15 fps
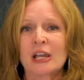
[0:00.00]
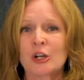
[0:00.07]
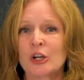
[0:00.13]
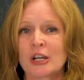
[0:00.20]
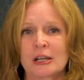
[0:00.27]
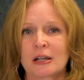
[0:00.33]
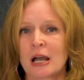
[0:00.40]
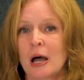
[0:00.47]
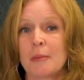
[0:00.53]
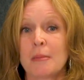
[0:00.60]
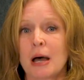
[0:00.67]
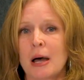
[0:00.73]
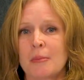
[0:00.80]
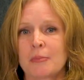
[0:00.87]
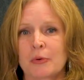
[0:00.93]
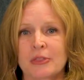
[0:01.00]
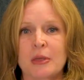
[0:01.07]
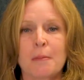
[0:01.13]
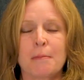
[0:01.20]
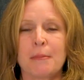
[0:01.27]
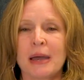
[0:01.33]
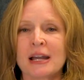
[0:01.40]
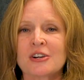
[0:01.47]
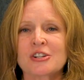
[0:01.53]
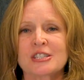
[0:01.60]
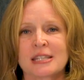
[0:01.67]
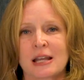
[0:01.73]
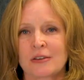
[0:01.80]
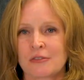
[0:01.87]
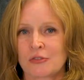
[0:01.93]
couldn't come up with a better
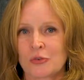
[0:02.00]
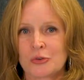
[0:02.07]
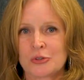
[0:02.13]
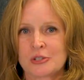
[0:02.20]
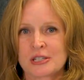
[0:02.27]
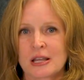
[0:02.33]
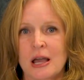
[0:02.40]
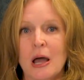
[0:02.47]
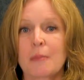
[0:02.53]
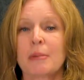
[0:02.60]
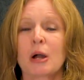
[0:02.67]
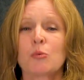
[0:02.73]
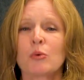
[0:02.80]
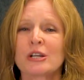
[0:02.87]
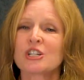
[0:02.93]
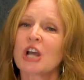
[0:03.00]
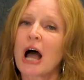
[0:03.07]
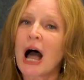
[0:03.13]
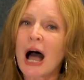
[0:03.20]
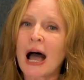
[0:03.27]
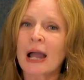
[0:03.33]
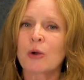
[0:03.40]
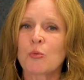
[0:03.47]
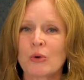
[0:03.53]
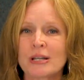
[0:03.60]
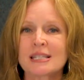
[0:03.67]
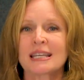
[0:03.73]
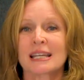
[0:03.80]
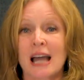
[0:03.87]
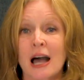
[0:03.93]
set of rules by which I want
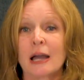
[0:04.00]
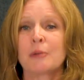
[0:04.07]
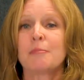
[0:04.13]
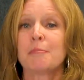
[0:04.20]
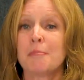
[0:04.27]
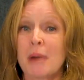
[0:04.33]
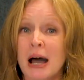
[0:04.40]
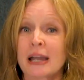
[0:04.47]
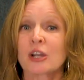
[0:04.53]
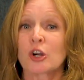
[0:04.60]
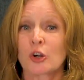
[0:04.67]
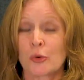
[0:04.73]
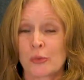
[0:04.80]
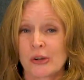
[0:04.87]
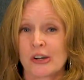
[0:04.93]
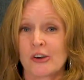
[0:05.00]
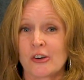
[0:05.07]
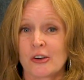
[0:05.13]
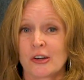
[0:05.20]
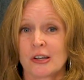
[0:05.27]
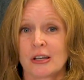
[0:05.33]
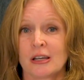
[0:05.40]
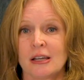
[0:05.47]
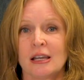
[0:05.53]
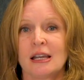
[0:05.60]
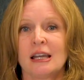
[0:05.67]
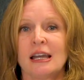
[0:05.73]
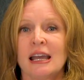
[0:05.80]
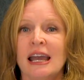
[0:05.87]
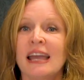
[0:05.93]
to guide my career.
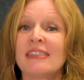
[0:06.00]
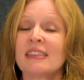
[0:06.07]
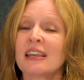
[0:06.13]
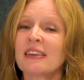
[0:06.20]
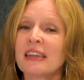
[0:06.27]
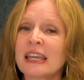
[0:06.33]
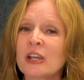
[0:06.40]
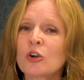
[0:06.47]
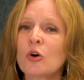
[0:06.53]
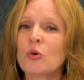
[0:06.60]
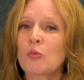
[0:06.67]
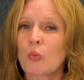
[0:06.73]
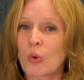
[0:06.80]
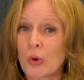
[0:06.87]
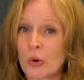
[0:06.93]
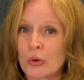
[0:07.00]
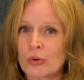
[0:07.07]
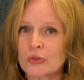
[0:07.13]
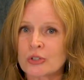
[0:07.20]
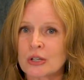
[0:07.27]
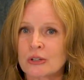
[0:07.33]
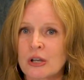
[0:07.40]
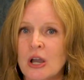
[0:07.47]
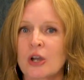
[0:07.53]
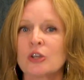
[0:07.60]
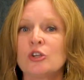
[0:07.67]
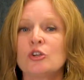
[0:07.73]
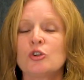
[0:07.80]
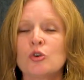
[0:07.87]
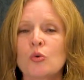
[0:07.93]
In the legal world,
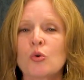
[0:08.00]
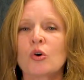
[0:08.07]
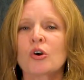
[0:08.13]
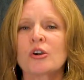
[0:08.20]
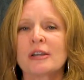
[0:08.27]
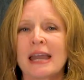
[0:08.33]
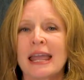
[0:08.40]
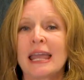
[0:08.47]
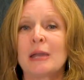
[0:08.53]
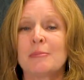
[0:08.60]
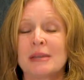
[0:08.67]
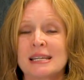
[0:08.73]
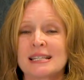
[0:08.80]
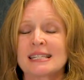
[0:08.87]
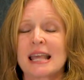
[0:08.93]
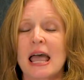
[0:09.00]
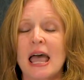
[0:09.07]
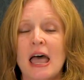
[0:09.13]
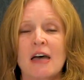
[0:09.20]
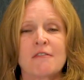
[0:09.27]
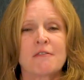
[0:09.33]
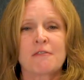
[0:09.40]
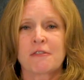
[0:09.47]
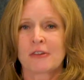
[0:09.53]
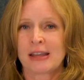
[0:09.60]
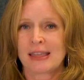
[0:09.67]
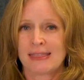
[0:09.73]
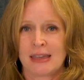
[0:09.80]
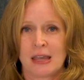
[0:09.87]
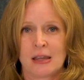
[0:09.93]
your name is
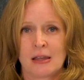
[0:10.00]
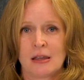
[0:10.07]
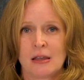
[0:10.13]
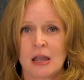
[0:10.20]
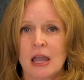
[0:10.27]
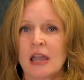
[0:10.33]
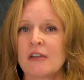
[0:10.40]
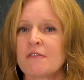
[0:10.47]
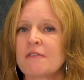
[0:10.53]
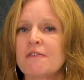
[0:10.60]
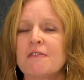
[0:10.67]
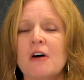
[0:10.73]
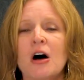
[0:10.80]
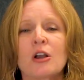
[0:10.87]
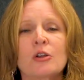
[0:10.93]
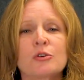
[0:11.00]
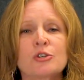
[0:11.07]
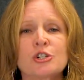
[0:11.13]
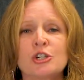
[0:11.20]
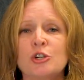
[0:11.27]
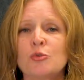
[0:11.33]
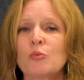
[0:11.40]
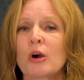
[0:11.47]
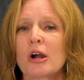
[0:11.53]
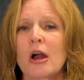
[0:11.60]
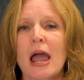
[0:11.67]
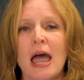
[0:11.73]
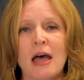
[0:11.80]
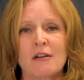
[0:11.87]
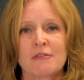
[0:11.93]
everything. It follows you
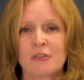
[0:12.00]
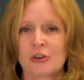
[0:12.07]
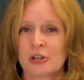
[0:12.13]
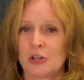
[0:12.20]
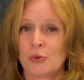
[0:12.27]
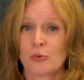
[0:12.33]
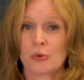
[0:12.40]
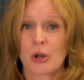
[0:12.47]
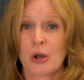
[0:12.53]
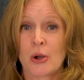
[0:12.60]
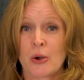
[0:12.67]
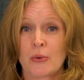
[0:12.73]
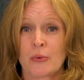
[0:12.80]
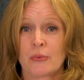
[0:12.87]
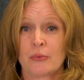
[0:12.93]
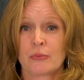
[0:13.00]
wherever you go.